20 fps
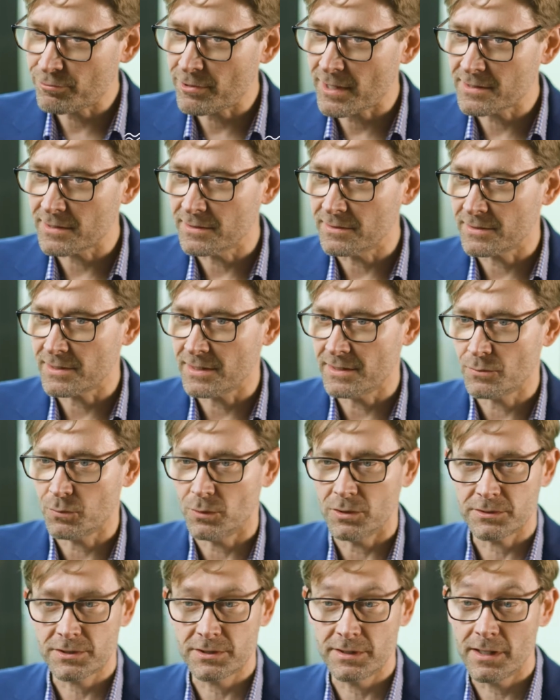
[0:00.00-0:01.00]
presence is
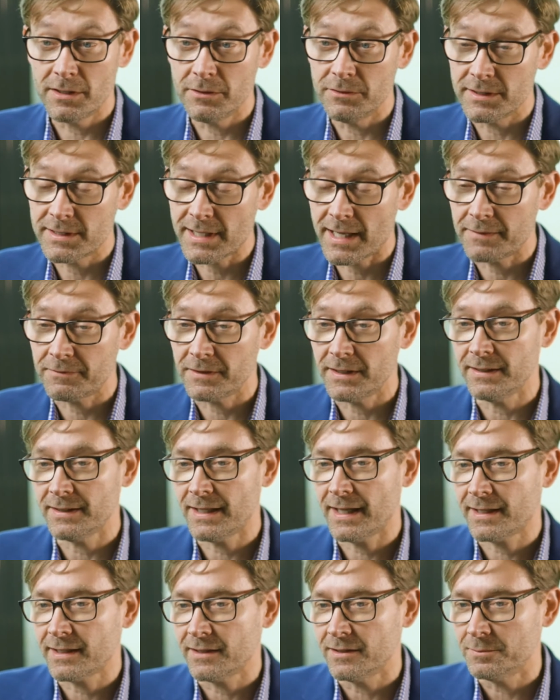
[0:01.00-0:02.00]
what's known as having
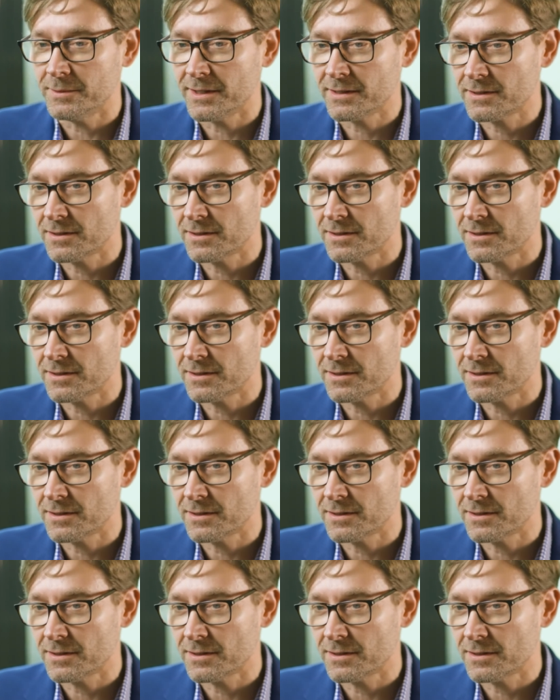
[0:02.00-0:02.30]
economic